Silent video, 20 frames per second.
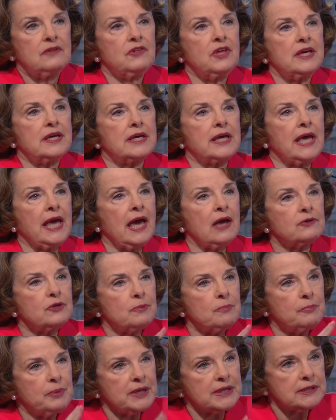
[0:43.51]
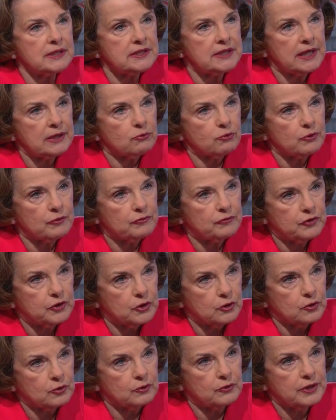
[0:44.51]
The accountability
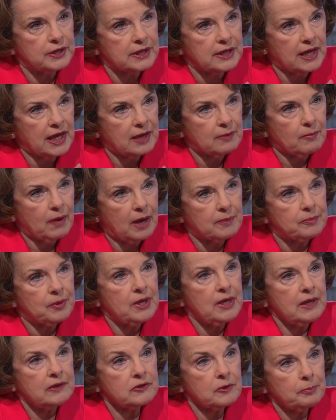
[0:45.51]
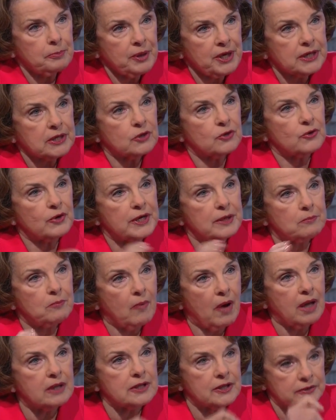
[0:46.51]
review that came up, the
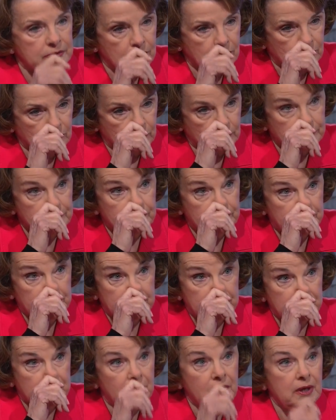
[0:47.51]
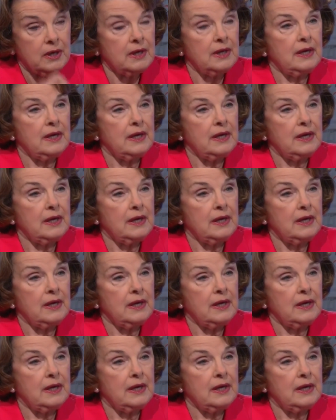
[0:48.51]
Pickering-Mullen review.